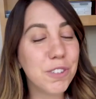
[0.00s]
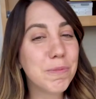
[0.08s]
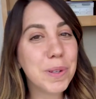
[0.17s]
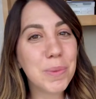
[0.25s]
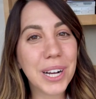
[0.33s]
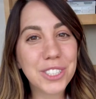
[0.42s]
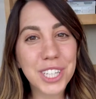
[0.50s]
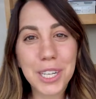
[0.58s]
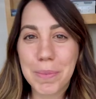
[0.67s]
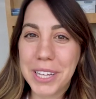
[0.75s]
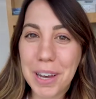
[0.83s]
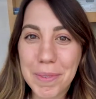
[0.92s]
You've been watching
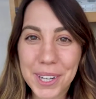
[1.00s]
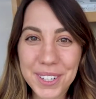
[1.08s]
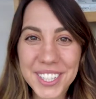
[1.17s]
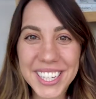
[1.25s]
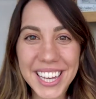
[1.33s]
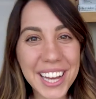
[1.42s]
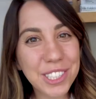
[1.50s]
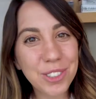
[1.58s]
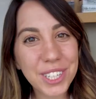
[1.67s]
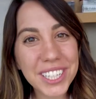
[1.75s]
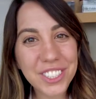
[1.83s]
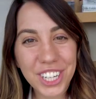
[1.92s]
a Becoming Artsy
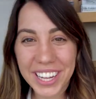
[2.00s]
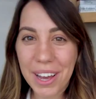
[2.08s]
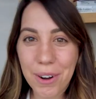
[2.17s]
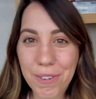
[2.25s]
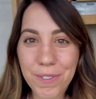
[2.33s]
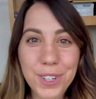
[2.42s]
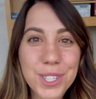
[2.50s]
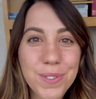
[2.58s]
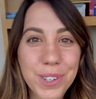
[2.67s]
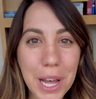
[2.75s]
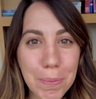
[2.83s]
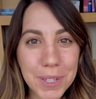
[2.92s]
Extra. Check out our first
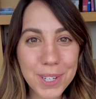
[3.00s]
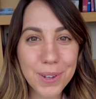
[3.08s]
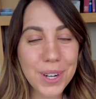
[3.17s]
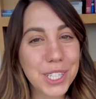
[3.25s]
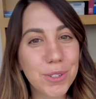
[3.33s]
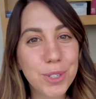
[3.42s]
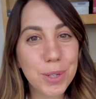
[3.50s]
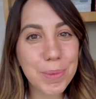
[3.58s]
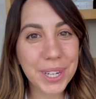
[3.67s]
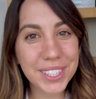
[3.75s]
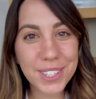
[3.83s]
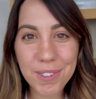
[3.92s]
full episode on YouTube
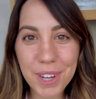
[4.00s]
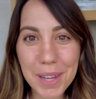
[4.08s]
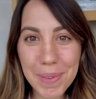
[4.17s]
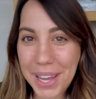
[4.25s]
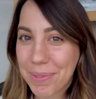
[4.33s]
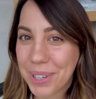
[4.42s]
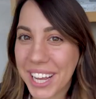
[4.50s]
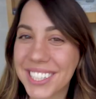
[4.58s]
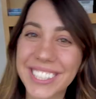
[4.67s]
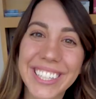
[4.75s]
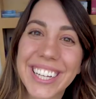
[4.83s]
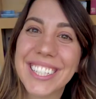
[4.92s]
or Instagram, and we'll
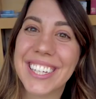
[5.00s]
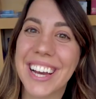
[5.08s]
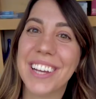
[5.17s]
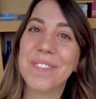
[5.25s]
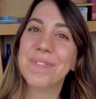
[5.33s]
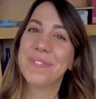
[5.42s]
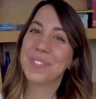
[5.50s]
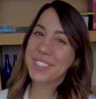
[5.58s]
catch you next time.